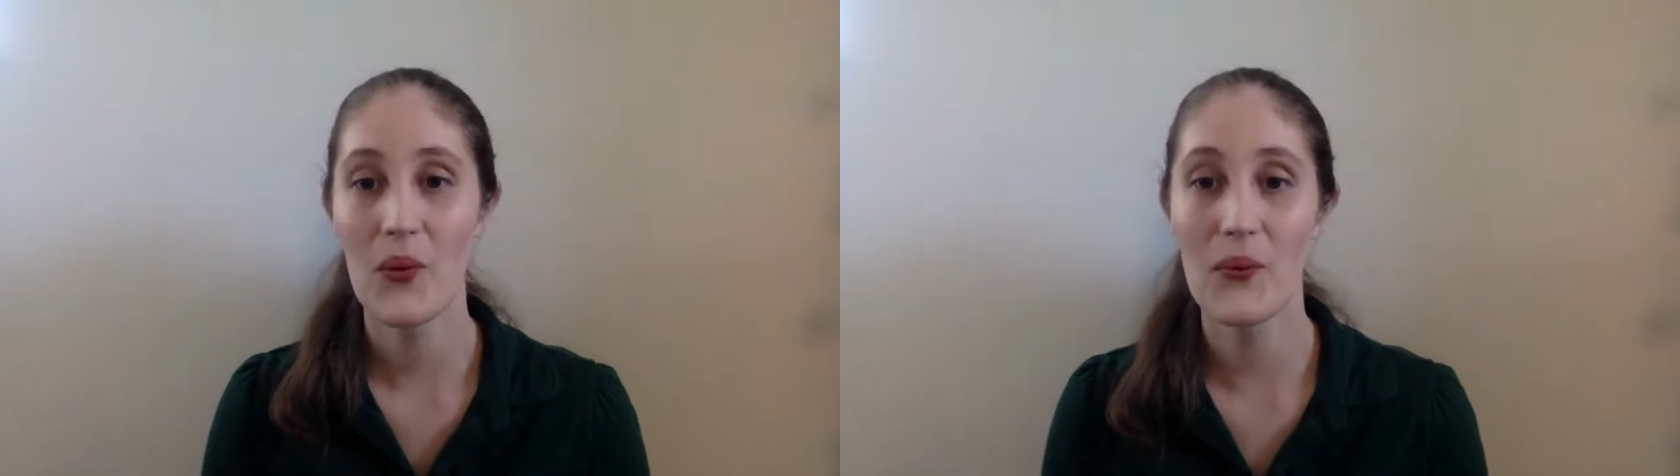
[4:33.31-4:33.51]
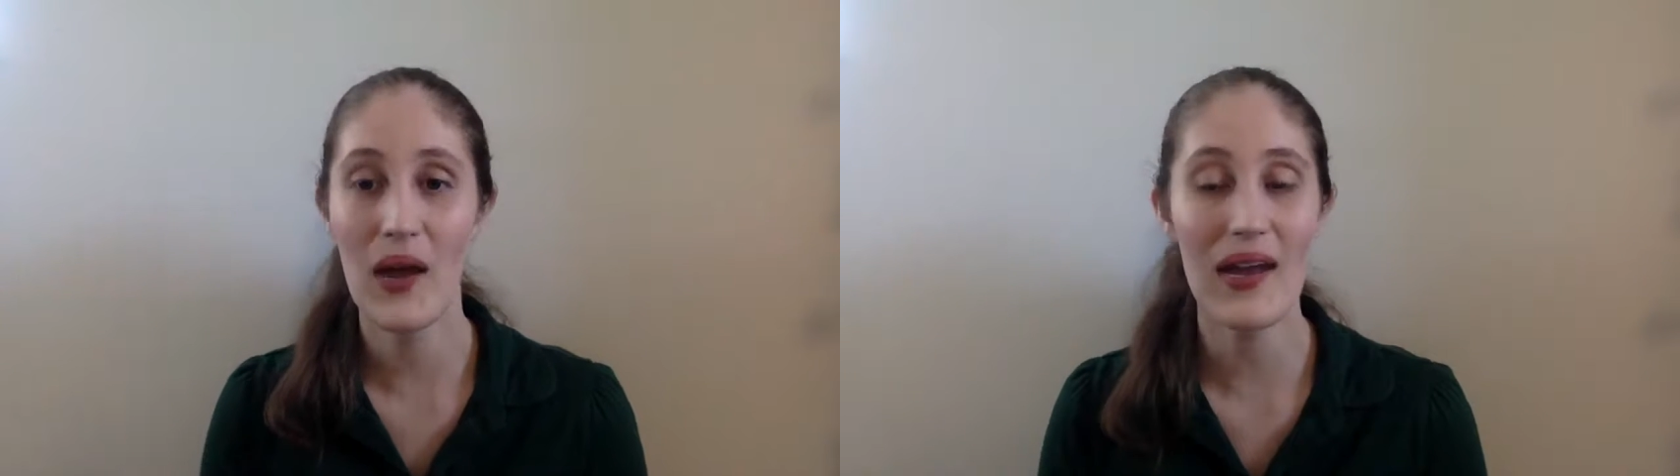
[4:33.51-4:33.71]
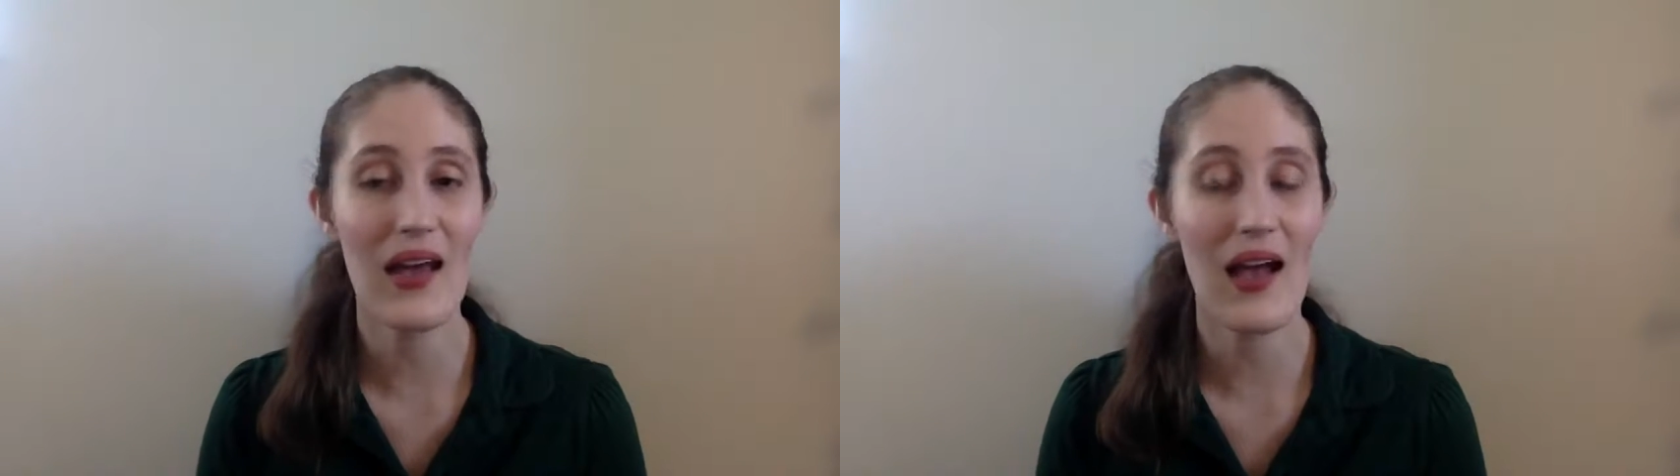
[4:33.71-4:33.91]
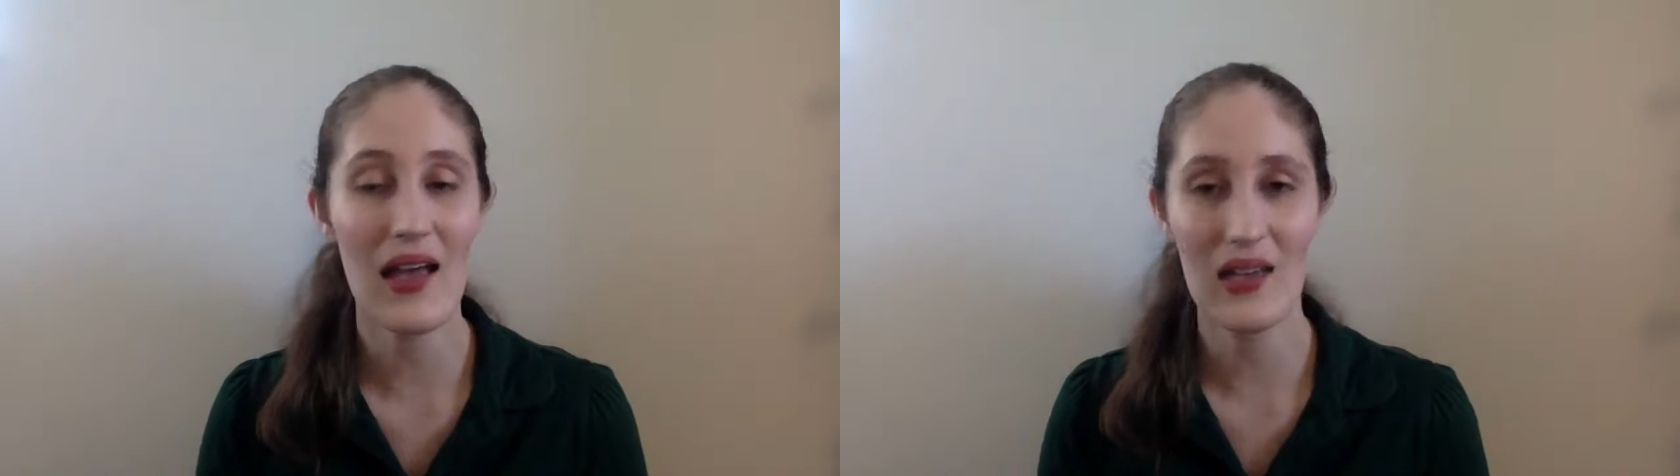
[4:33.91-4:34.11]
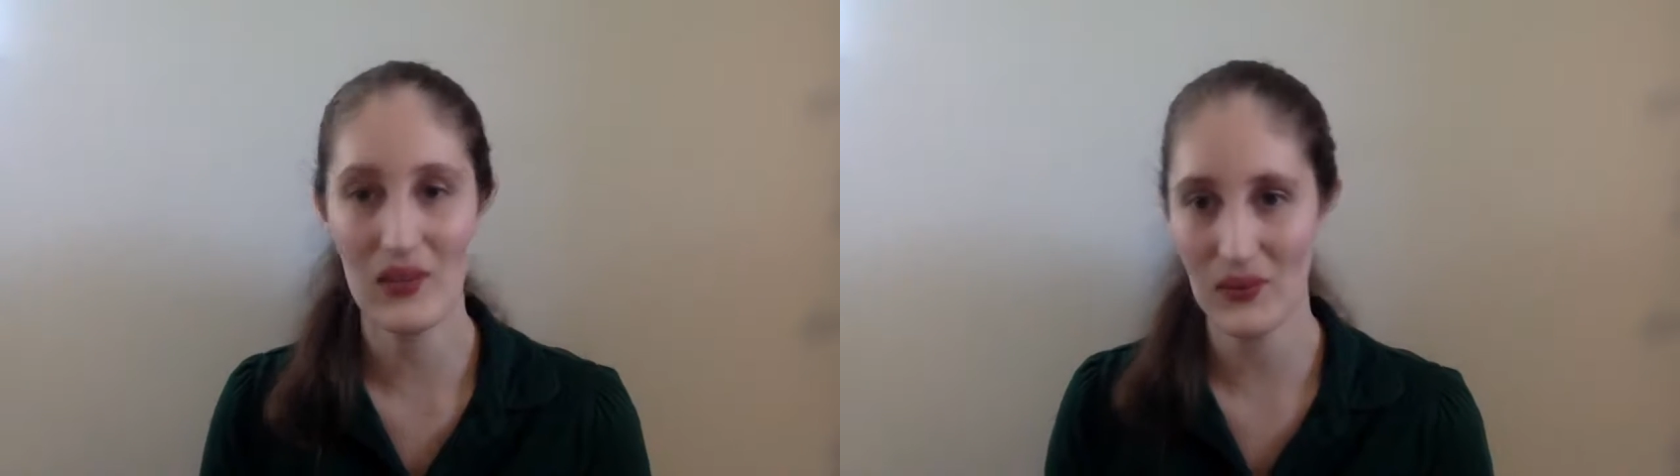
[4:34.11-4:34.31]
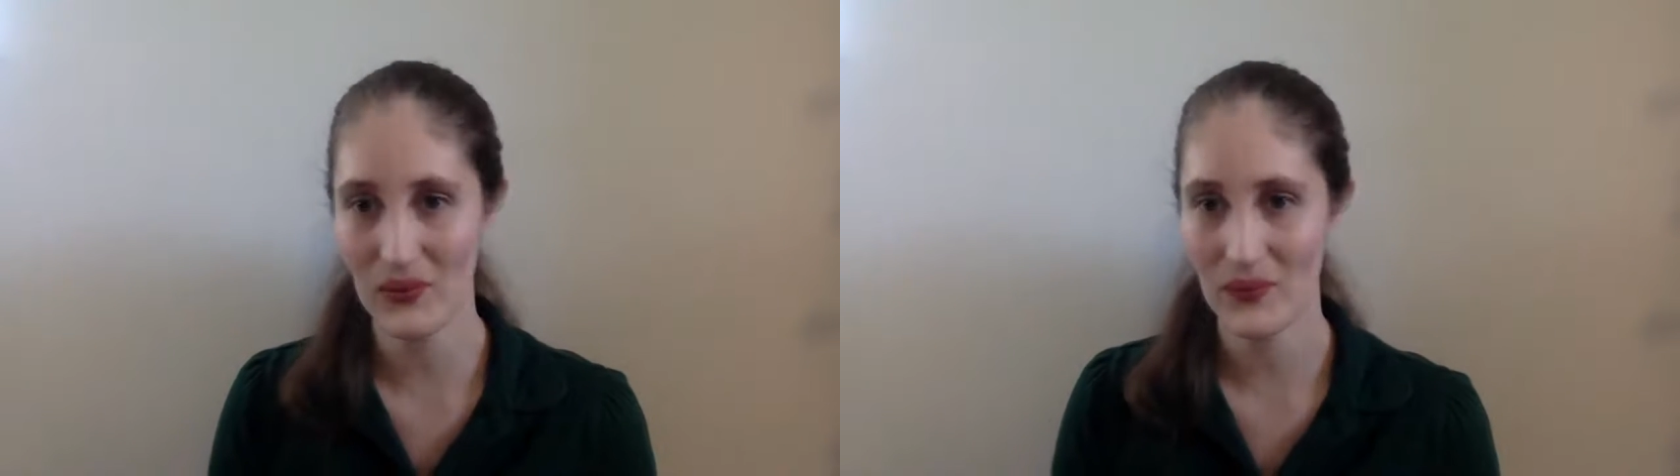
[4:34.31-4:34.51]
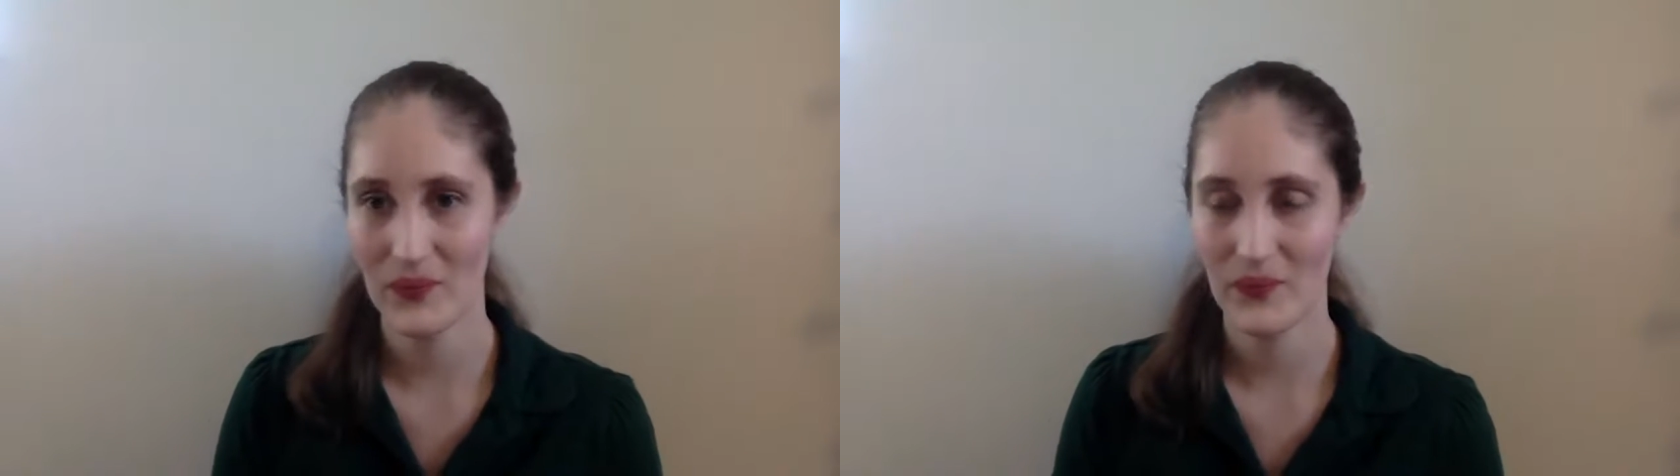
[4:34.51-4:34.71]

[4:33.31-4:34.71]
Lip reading: write a haiku.